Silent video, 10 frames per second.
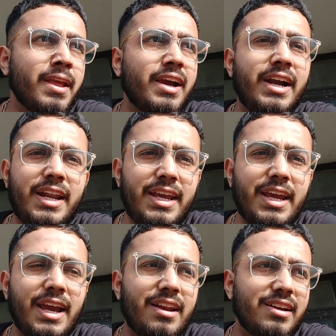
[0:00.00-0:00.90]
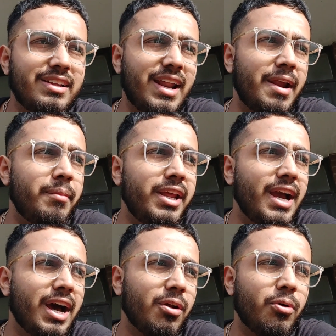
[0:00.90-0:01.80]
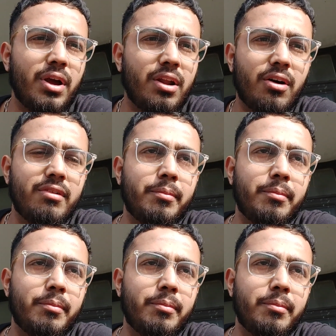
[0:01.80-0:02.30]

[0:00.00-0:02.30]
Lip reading: greeting and other MDRO and all.